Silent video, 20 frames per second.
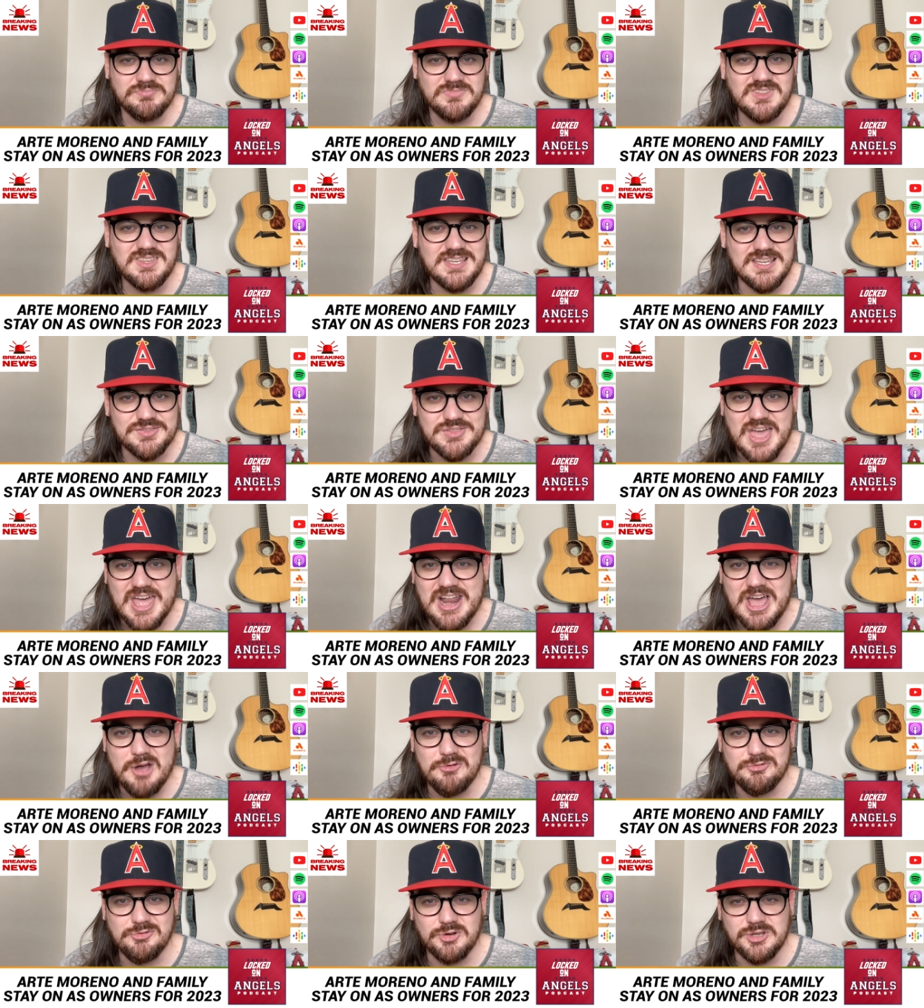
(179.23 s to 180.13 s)
Get that
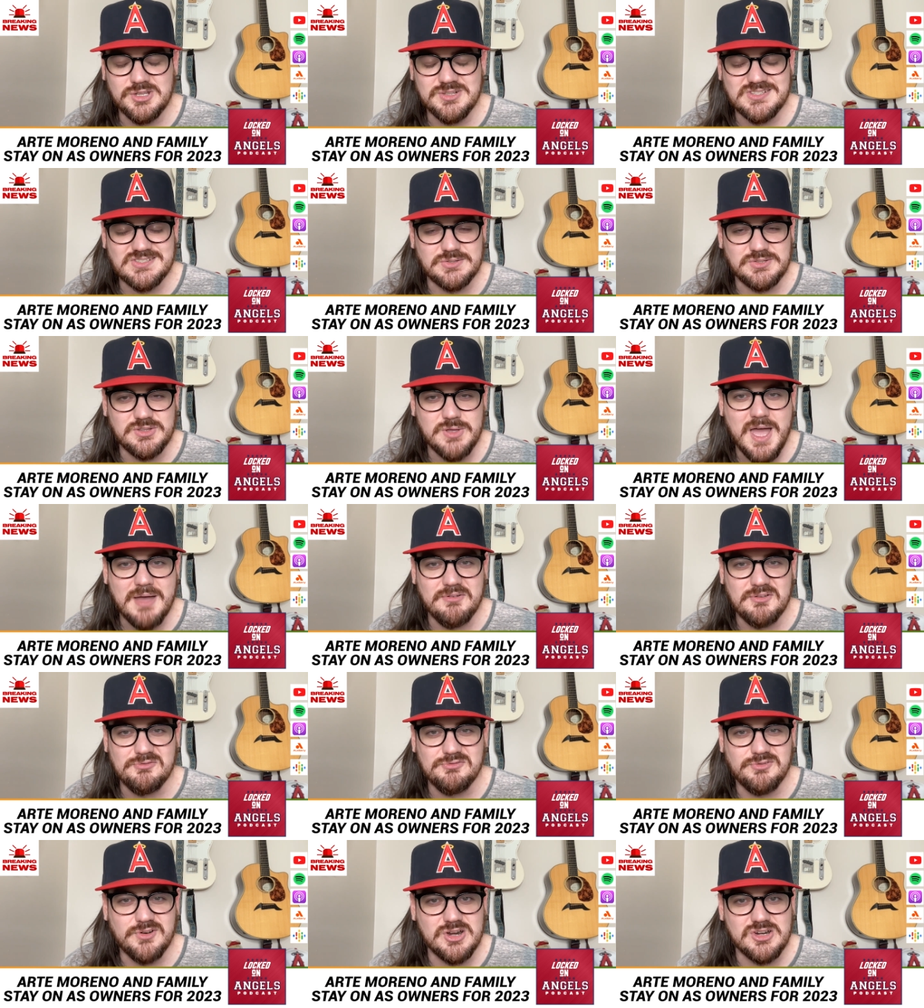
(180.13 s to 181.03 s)
out for you so you have it
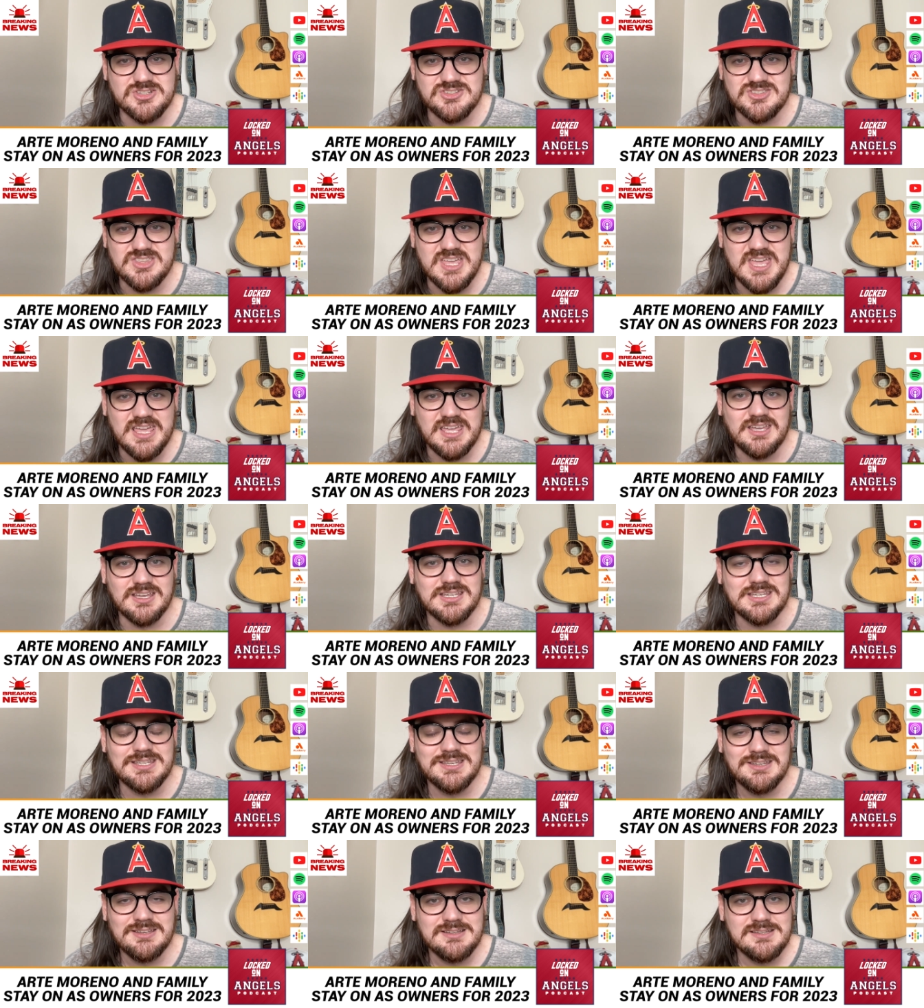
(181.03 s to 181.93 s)
first thing
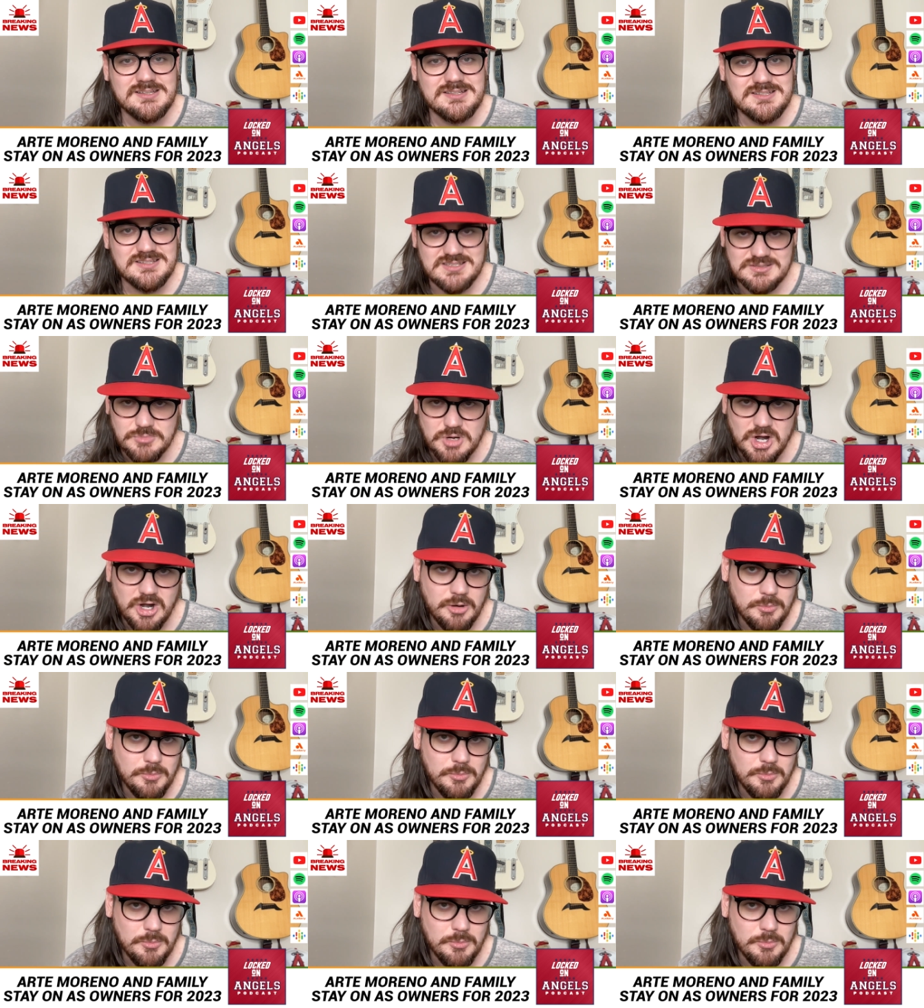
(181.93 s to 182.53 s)
tomorrow